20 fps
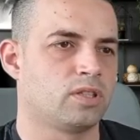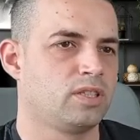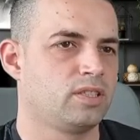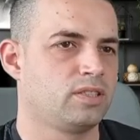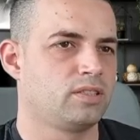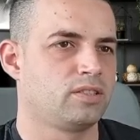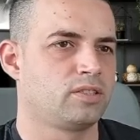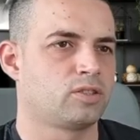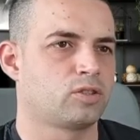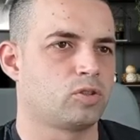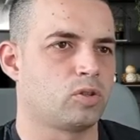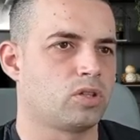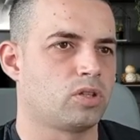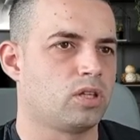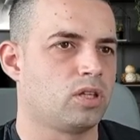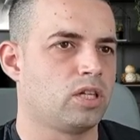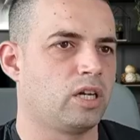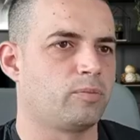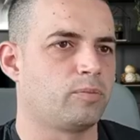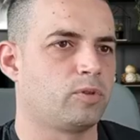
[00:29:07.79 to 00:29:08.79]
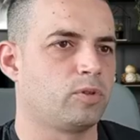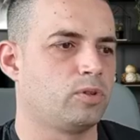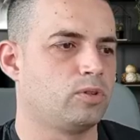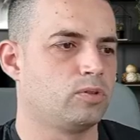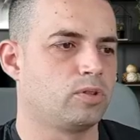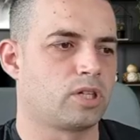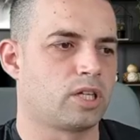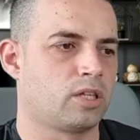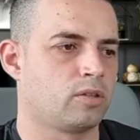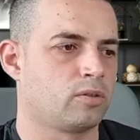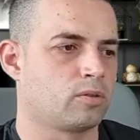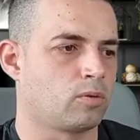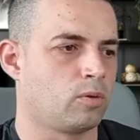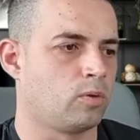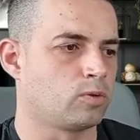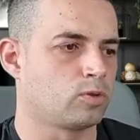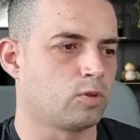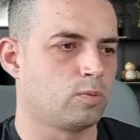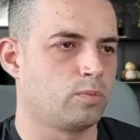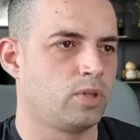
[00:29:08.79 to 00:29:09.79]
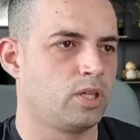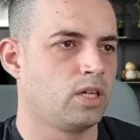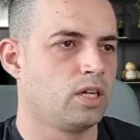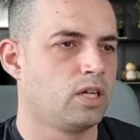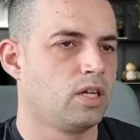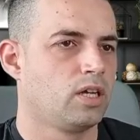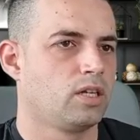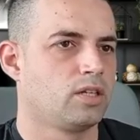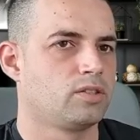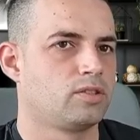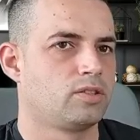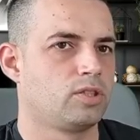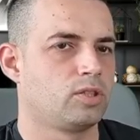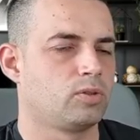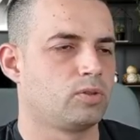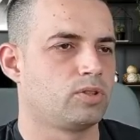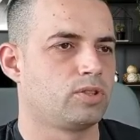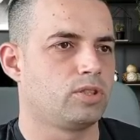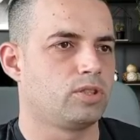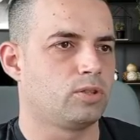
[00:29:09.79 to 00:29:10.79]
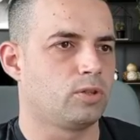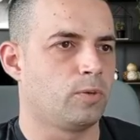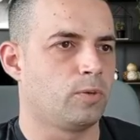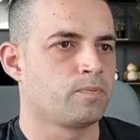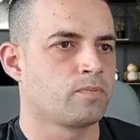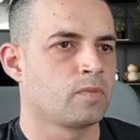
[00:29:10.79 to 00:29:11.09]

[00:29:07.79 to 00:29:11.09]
This is totally up to you. It can also be 0-0.